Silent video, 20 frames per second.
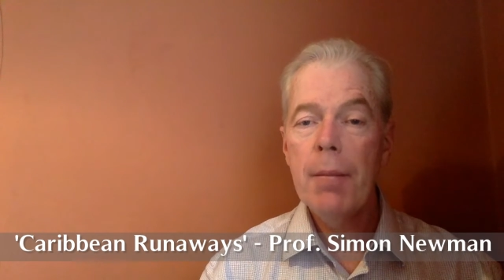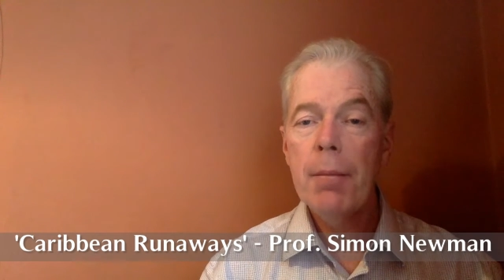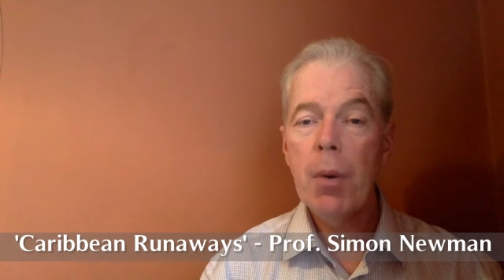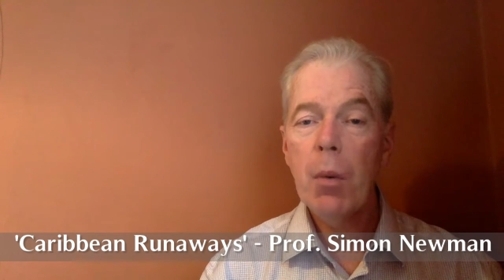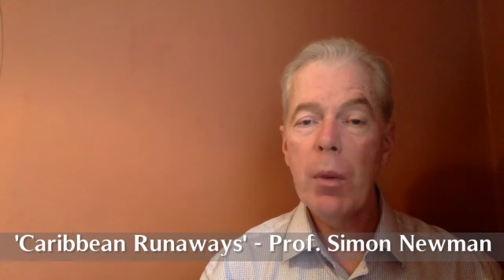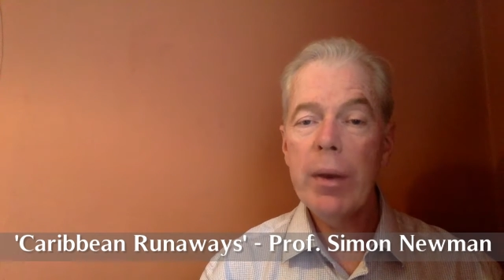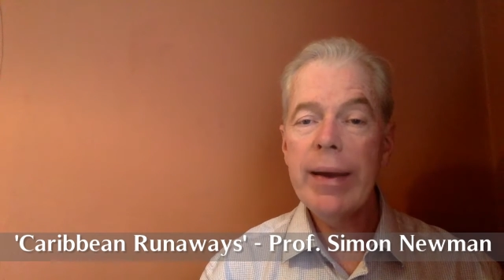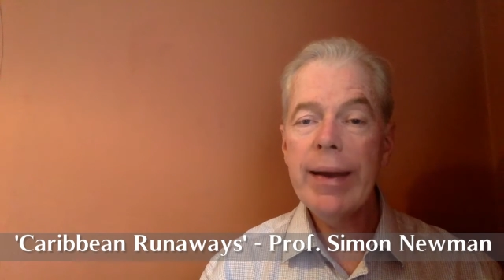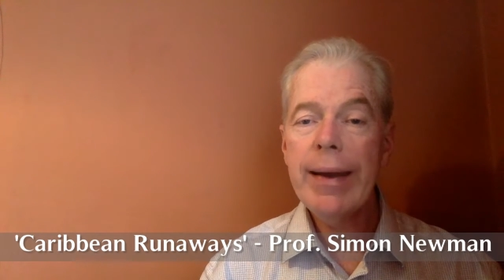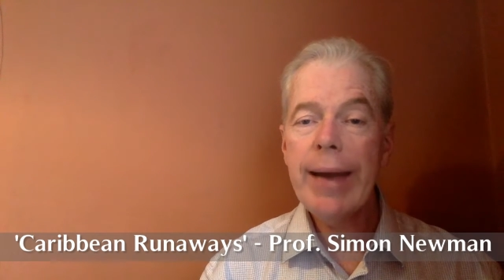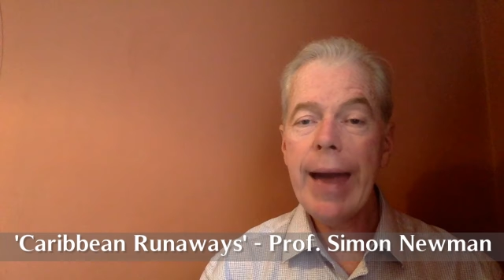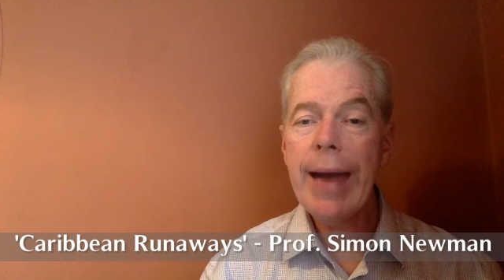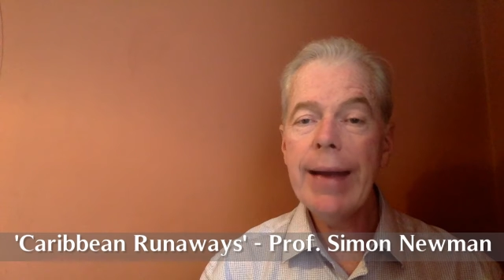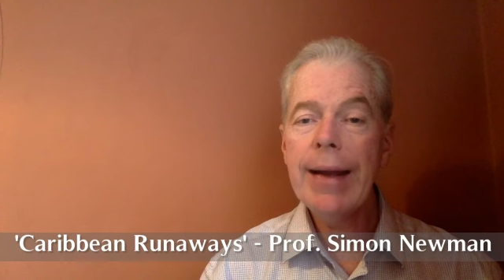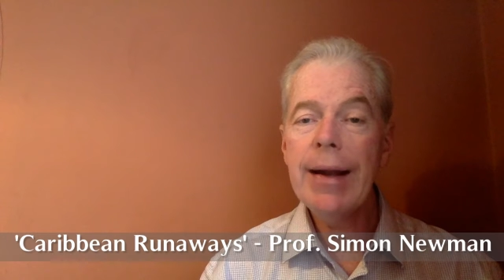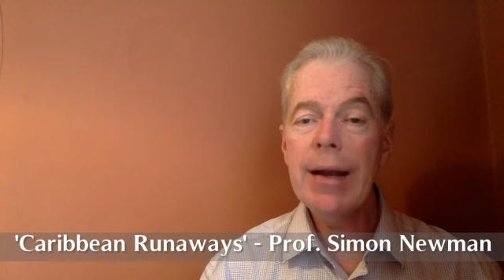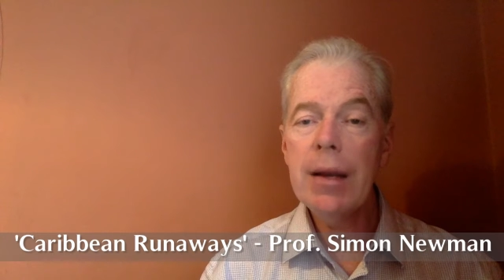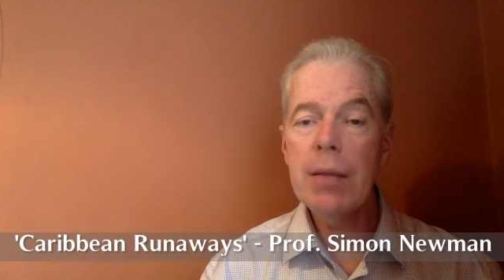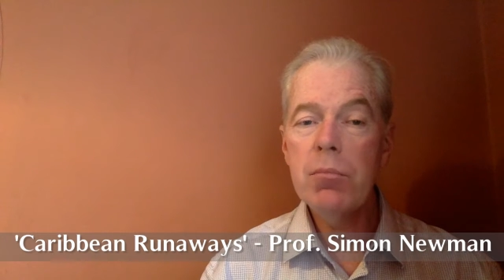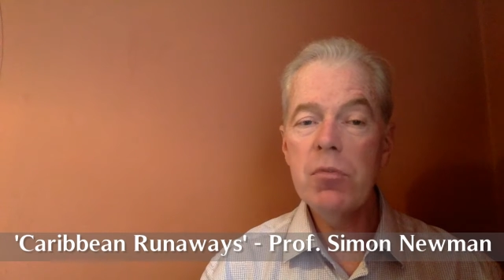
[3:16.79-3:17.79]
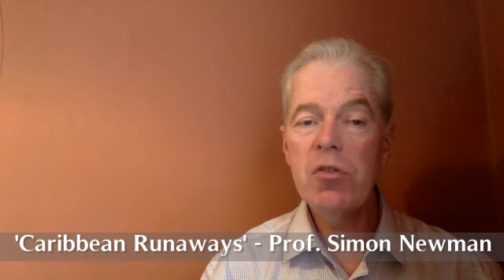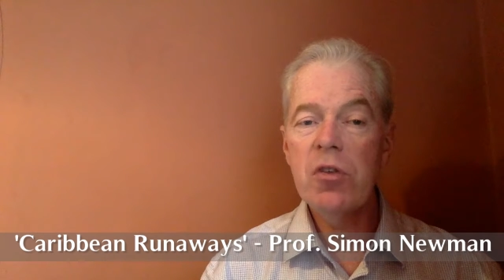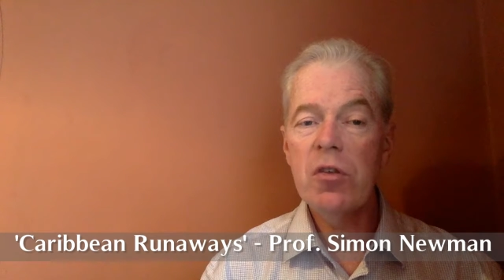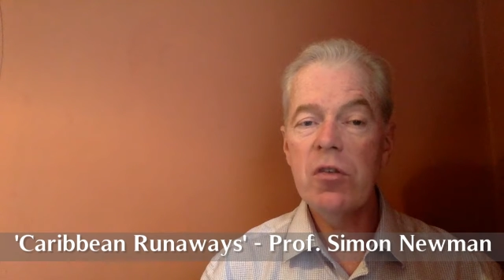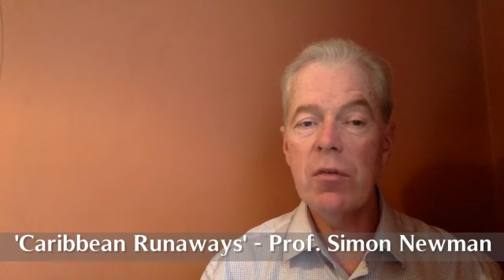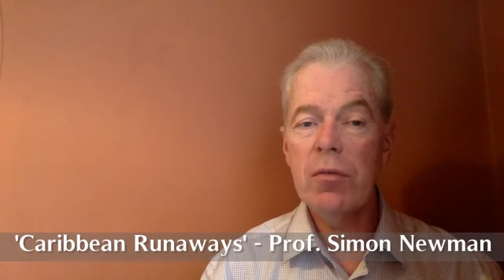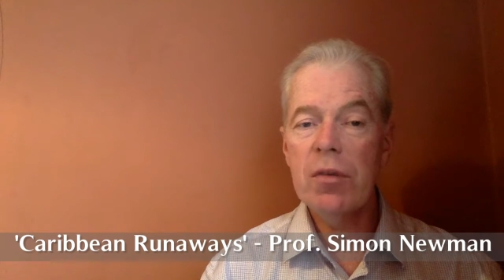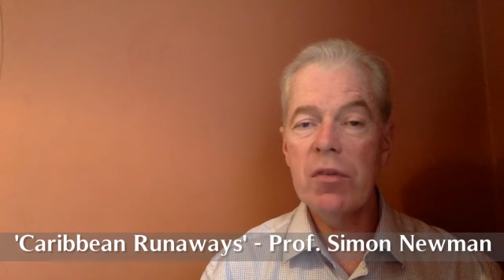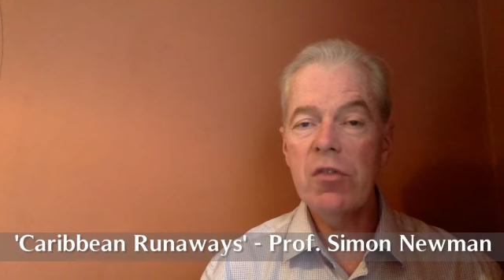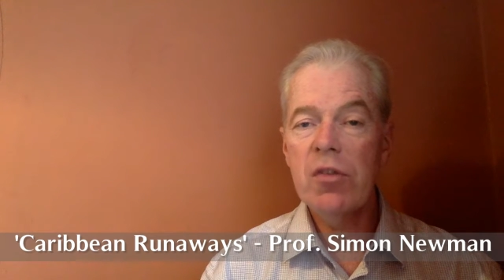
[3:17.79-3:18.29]
But we can gain
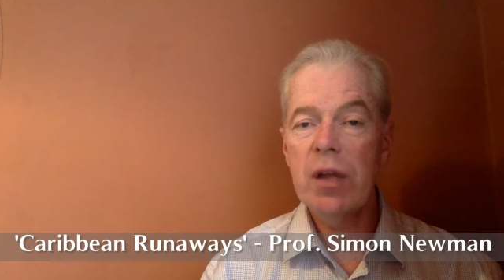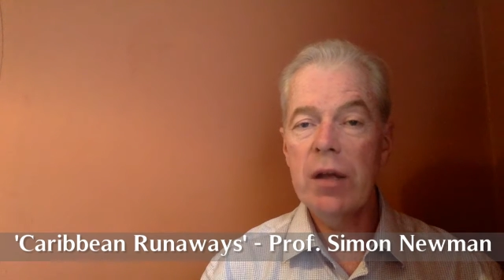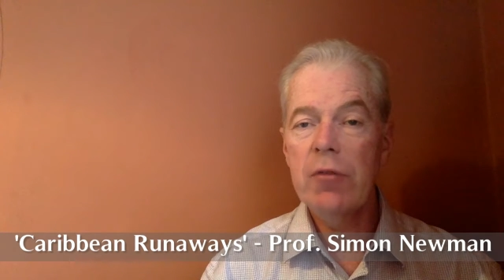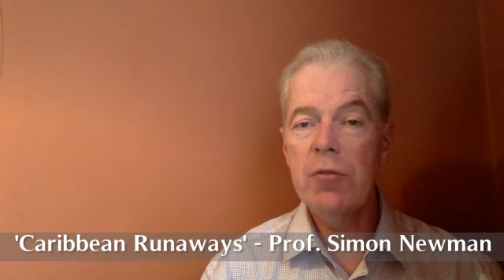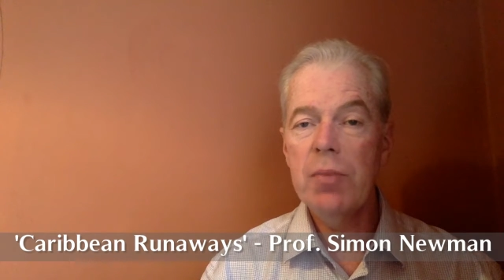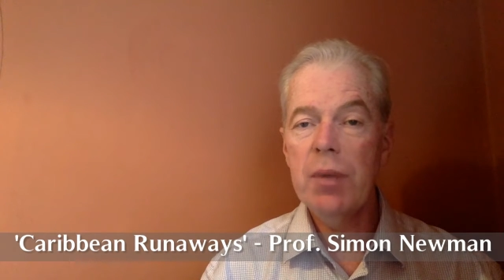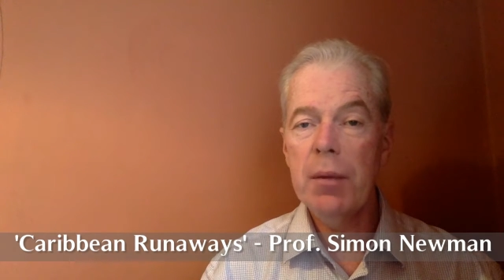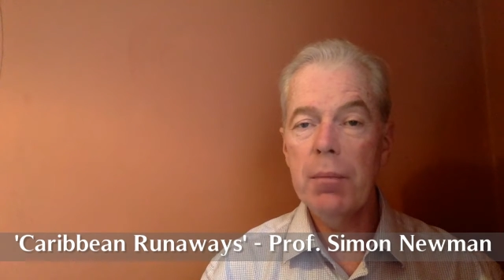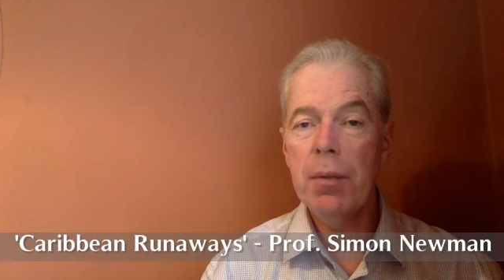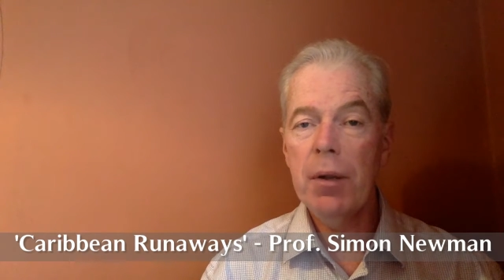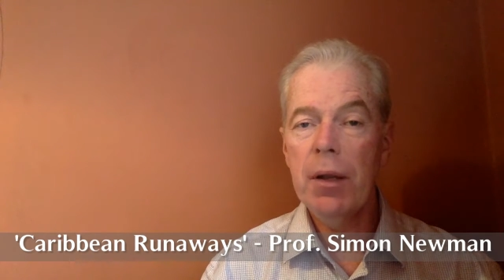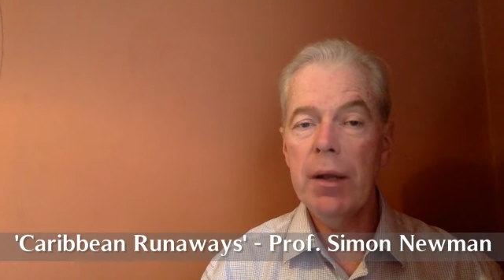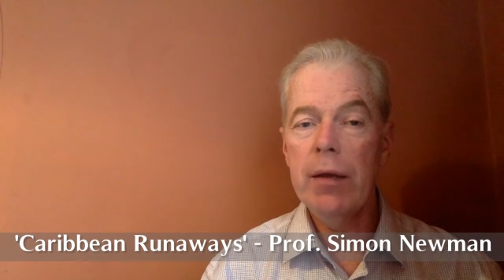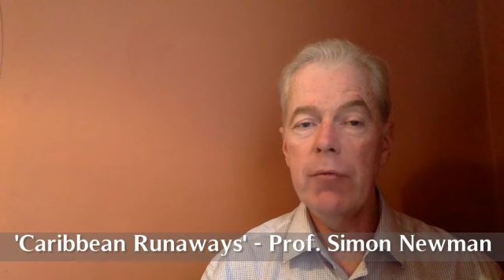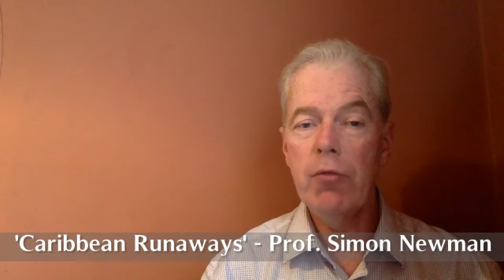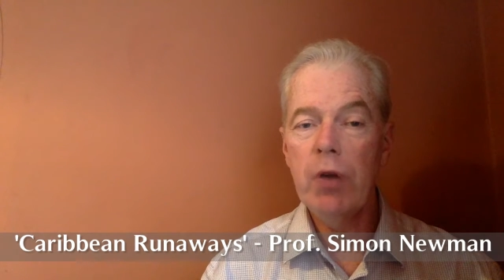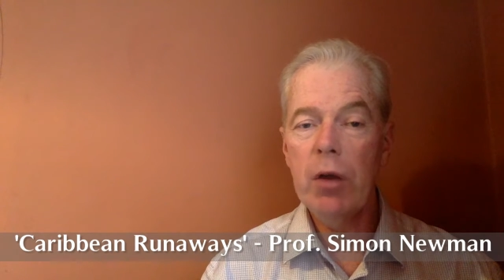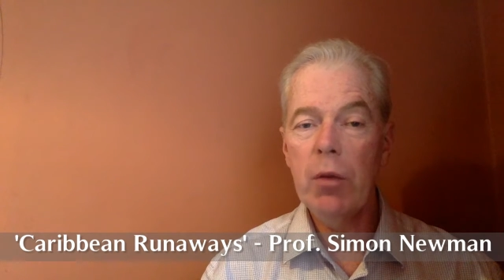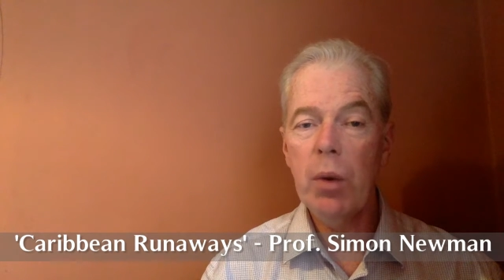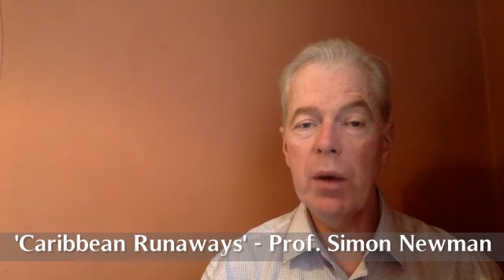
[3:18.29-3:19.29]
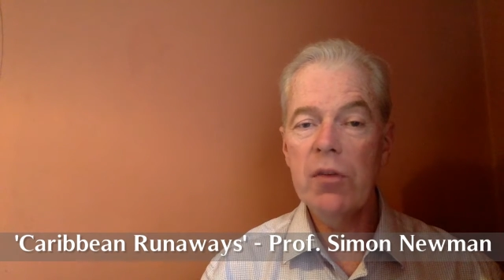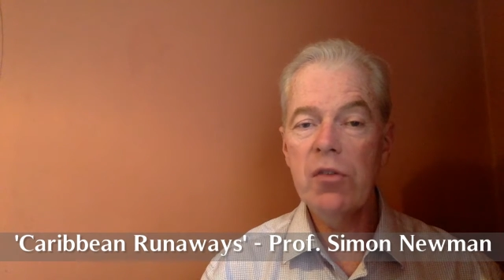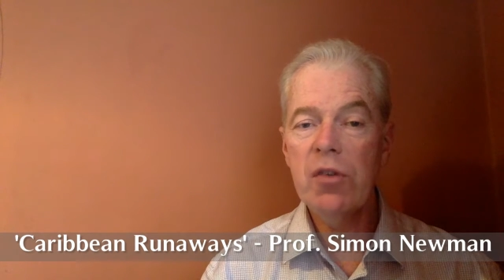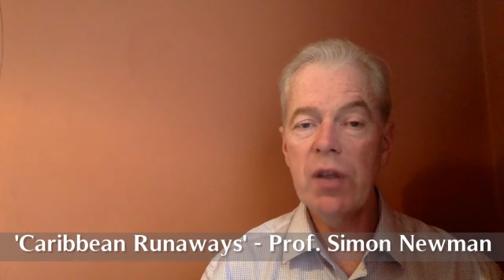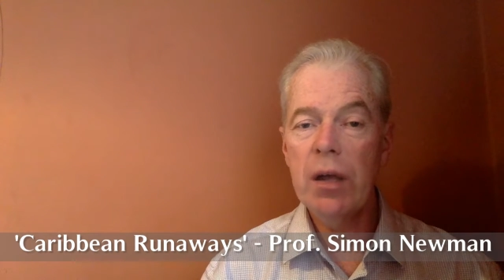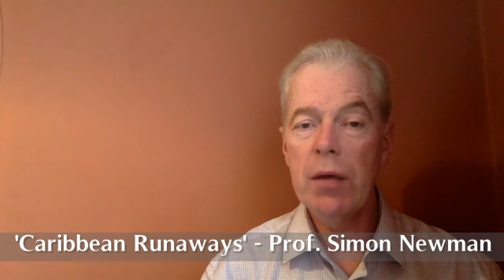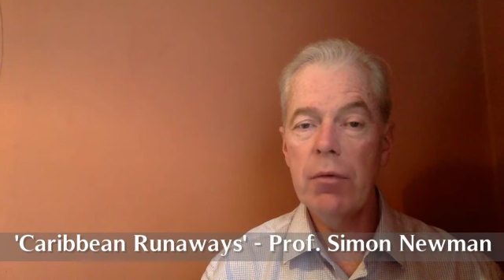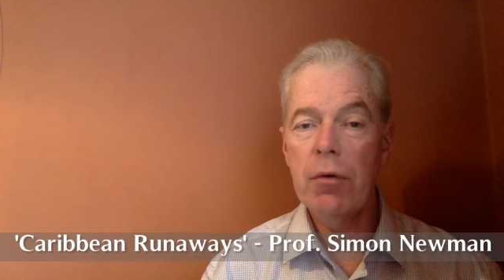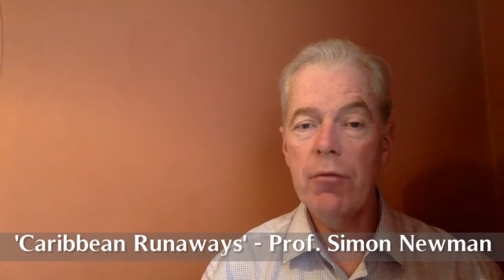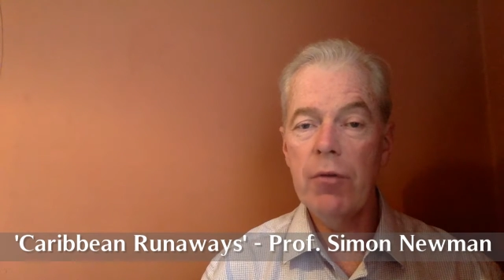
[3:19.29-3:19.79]
glimpses of enslaved people in runaway
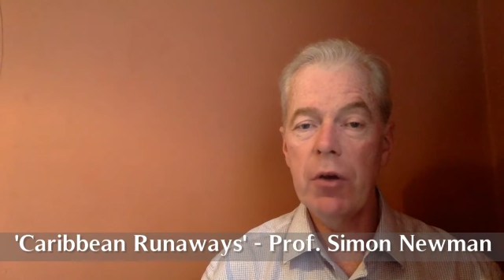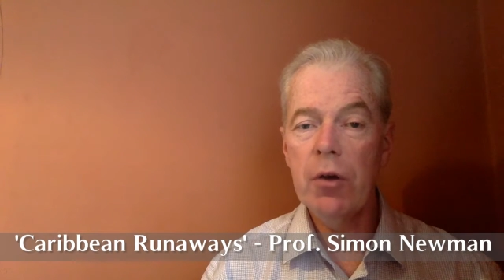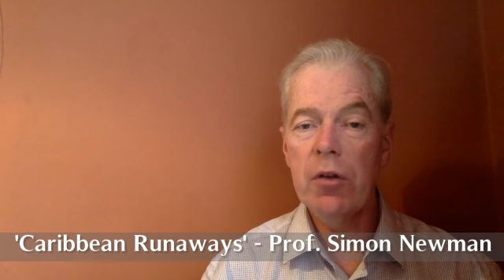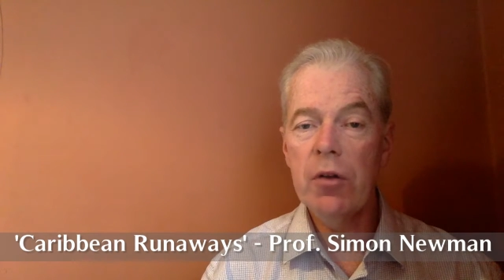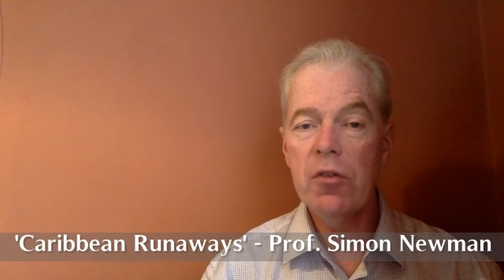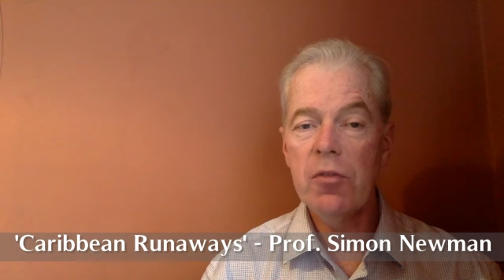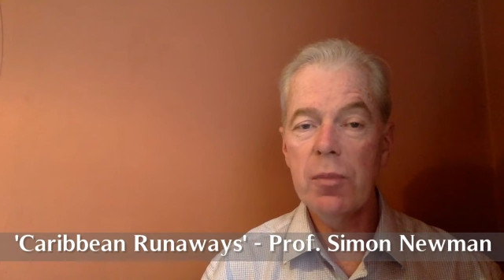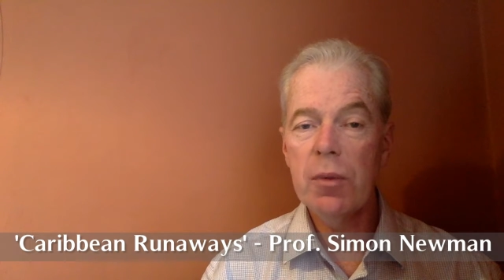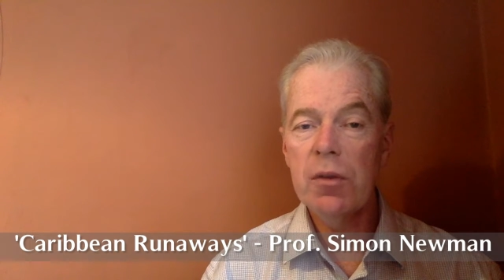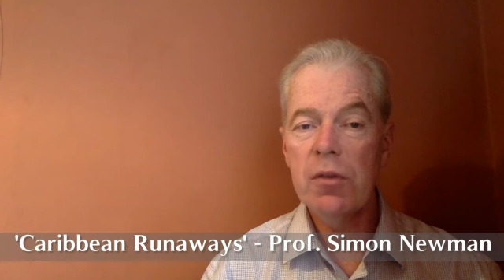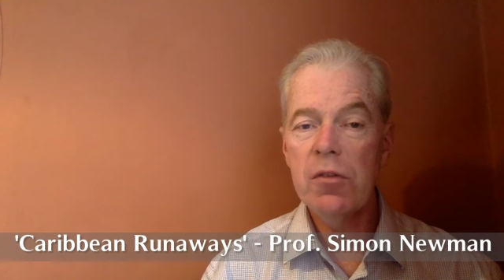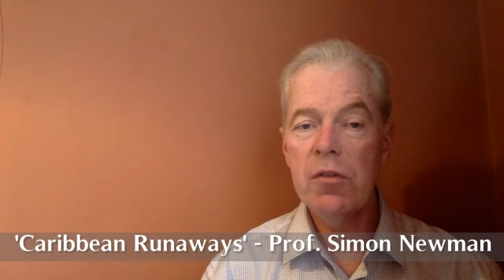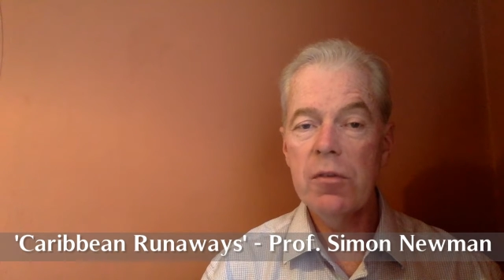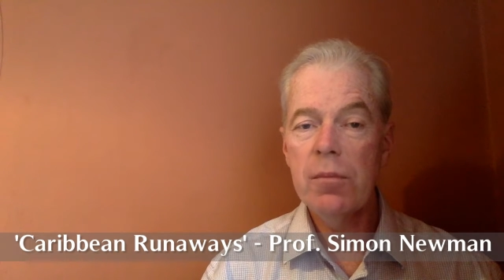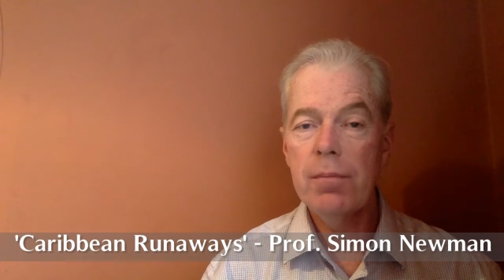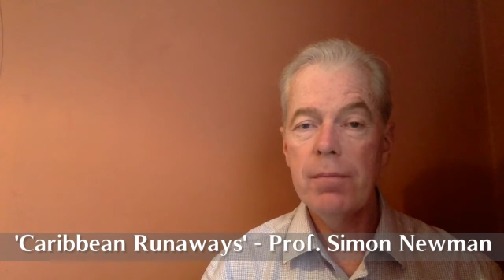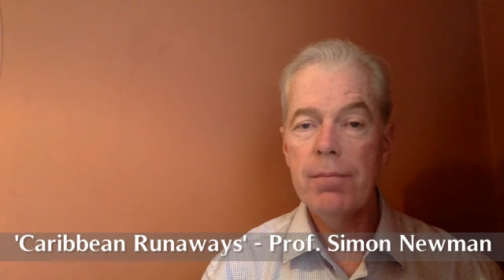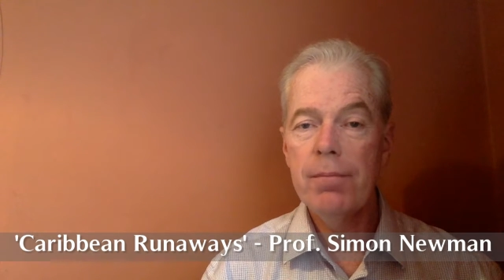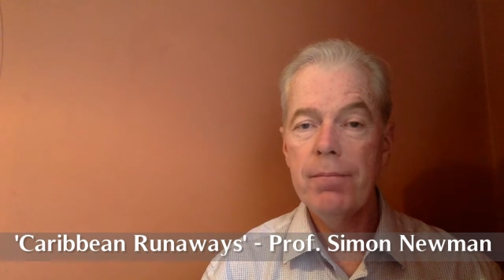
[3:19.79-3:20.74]
slave advertisements.